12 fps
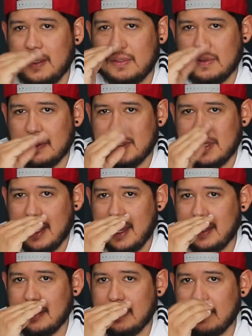towards the
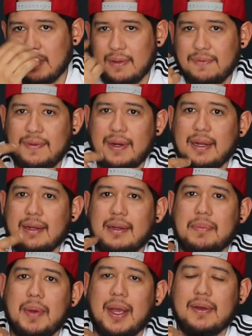end. You can feel it on
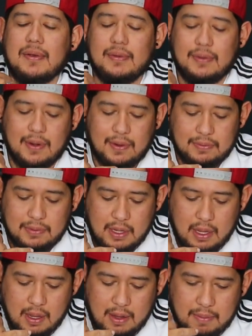the back of your throat,
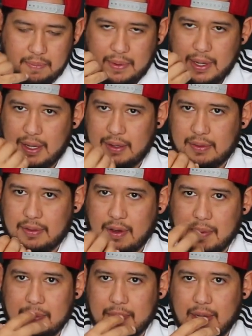but
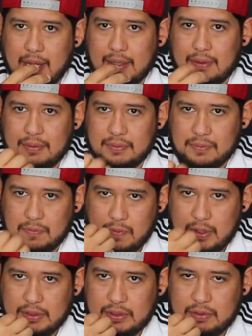
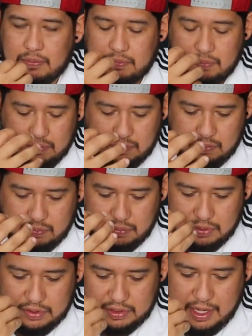once
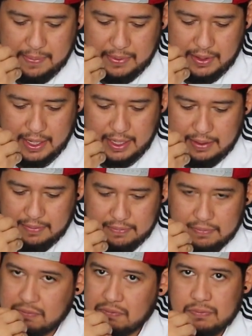you sip on it,
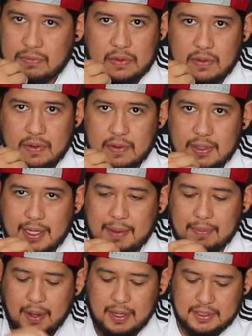you don't
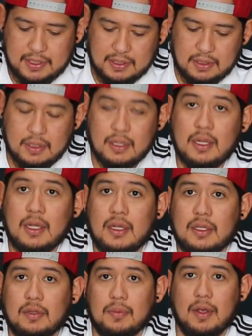get much.
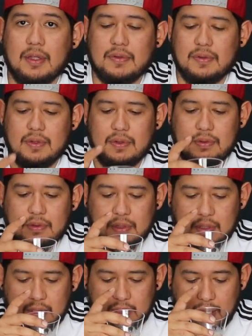To be honest with you,
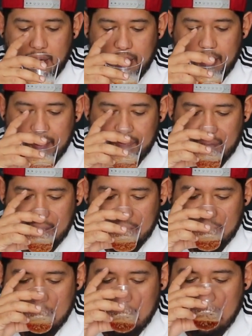not a lot of flavor.